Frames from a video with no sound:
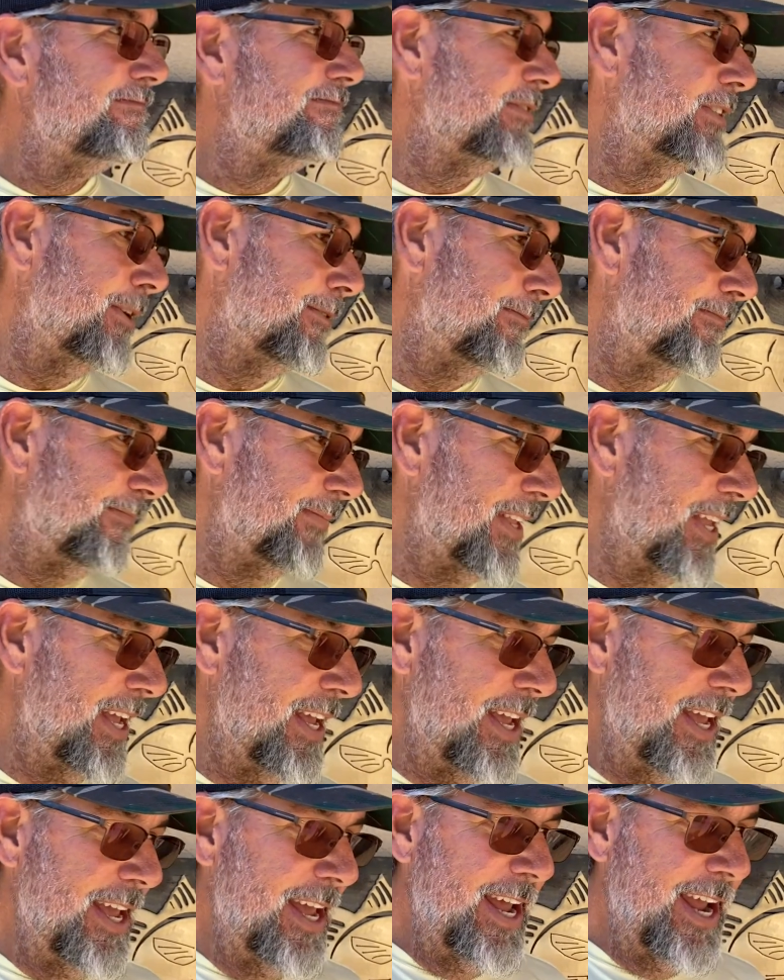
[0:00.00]
So
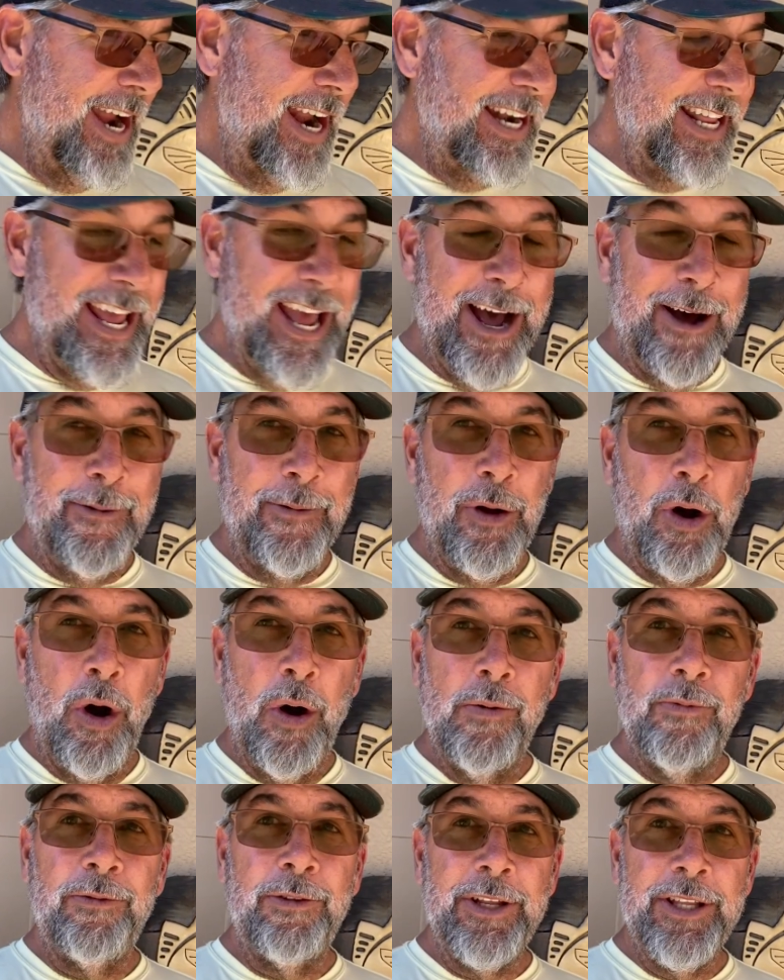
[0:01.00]
anyhow,
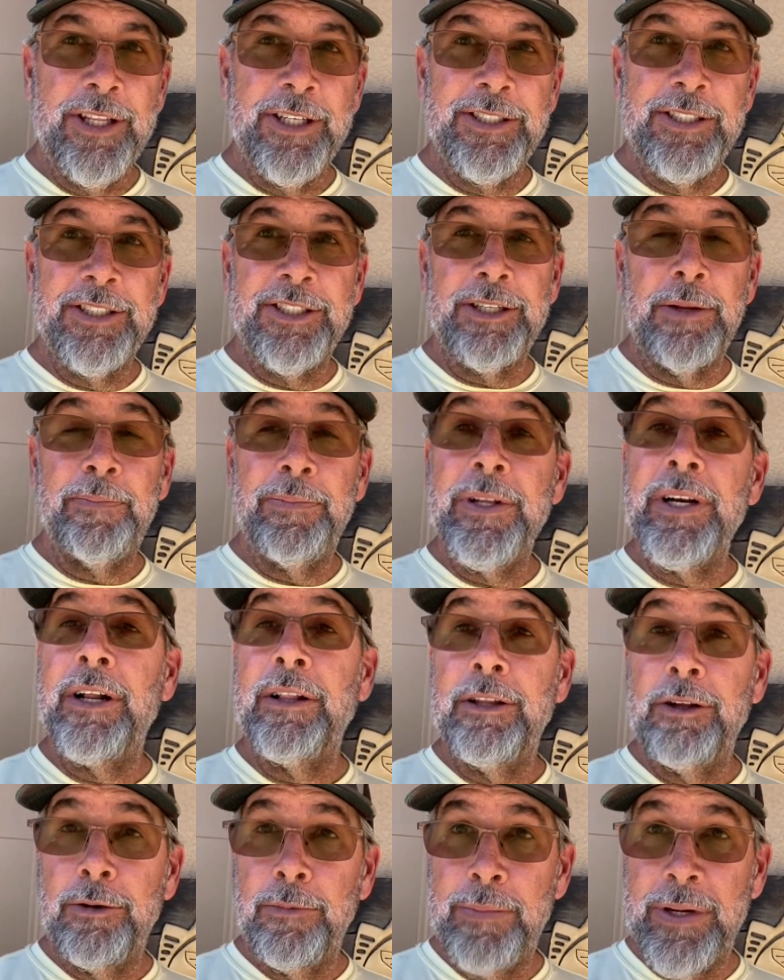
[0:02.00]
hopefully this is something a
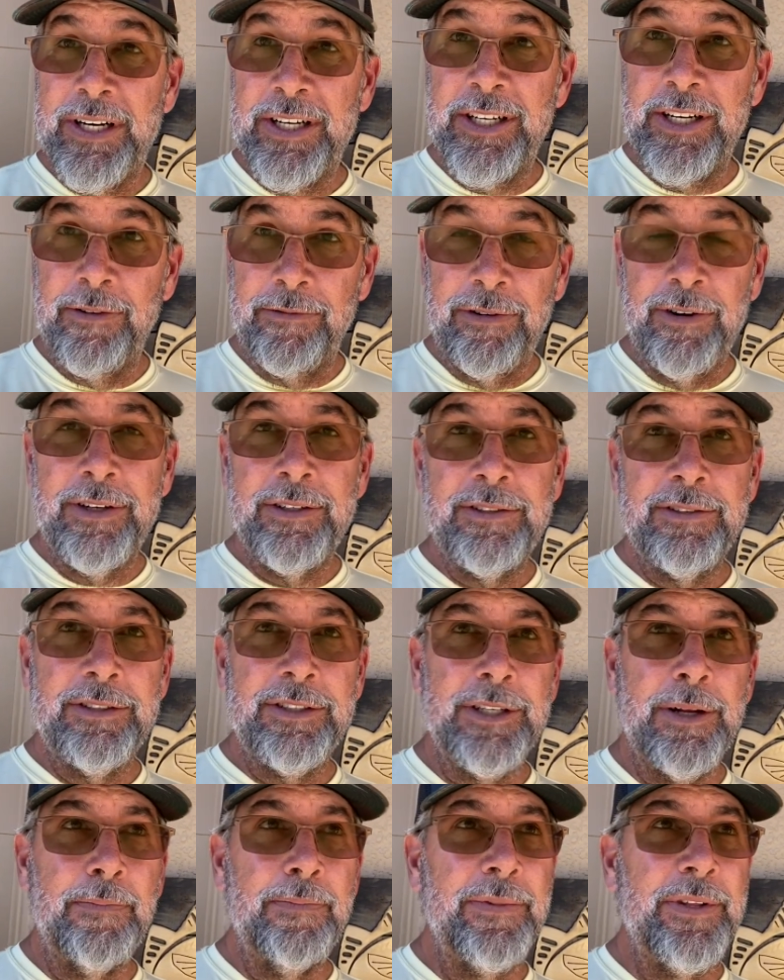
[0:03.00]
little bit different,
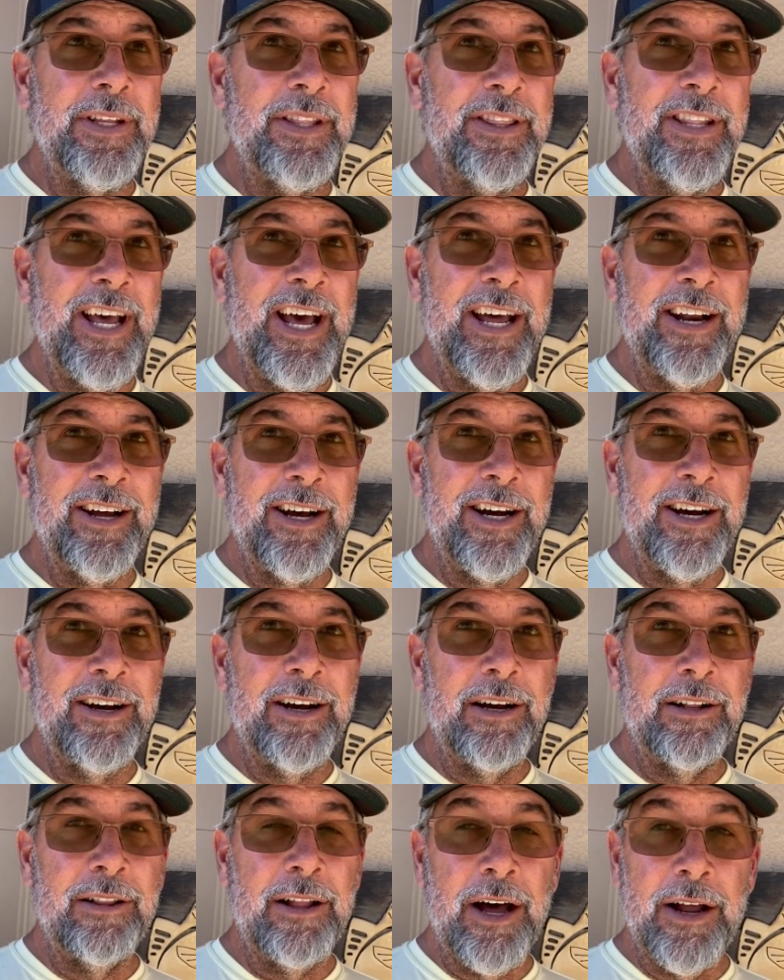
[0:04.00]
something that
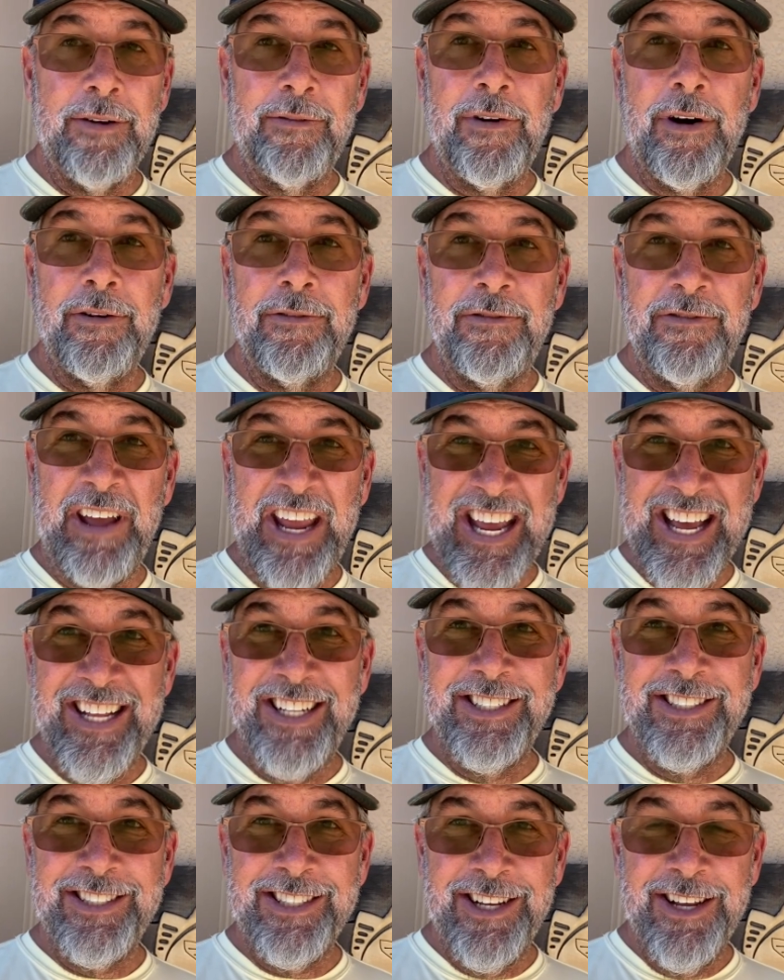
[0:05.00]
a lot of our
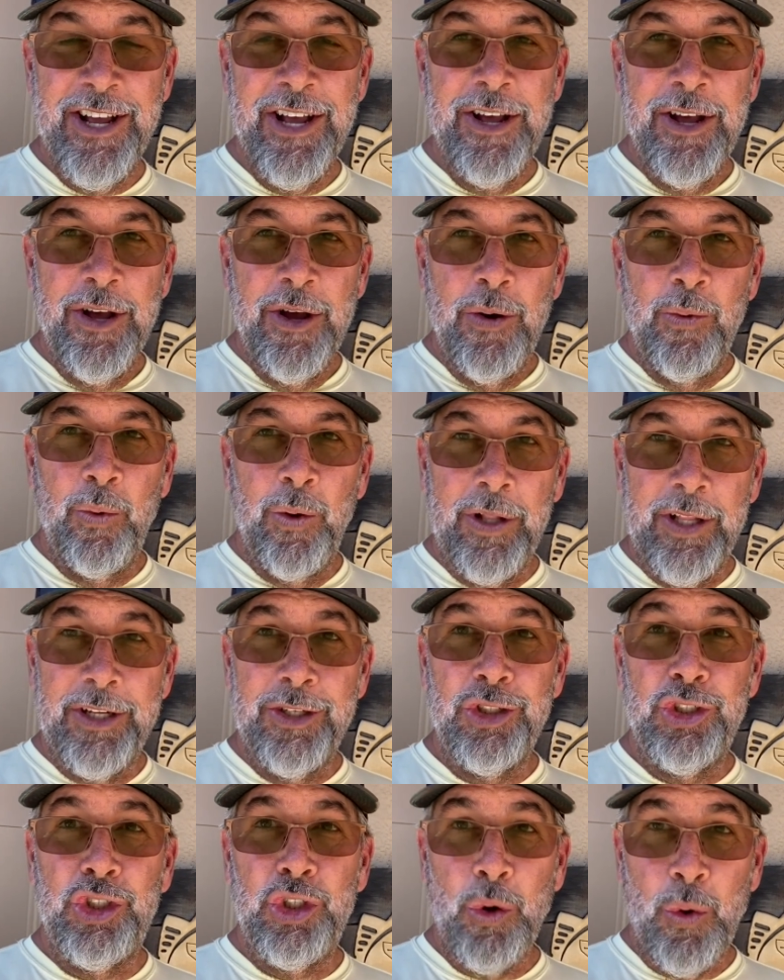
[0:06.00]
fans will
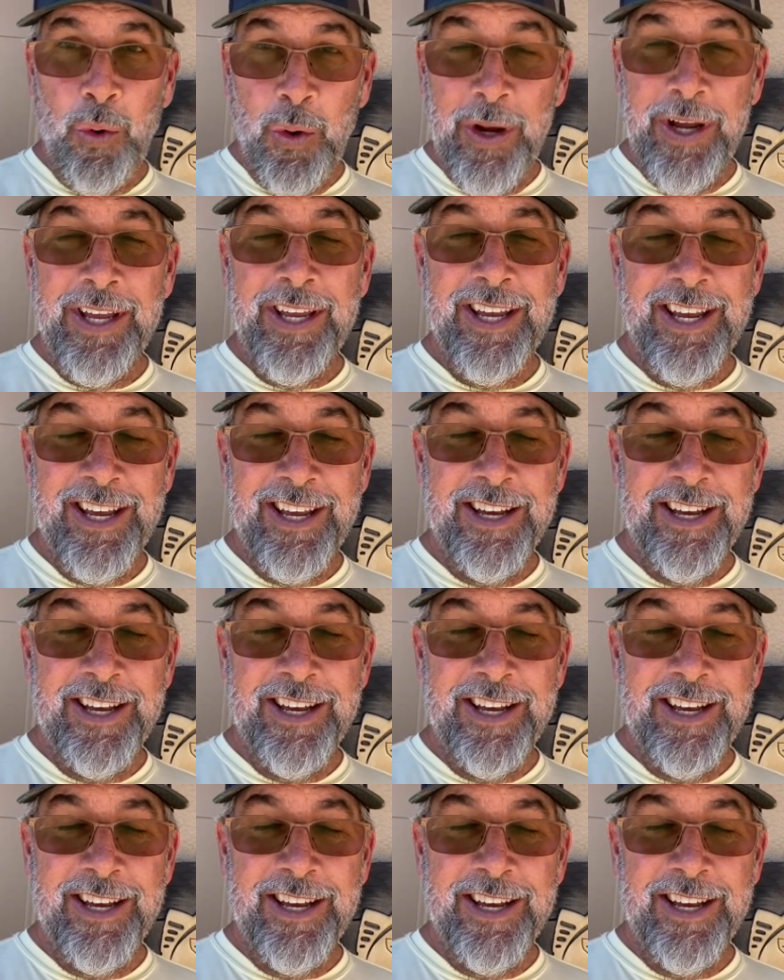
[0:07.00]
enjoy.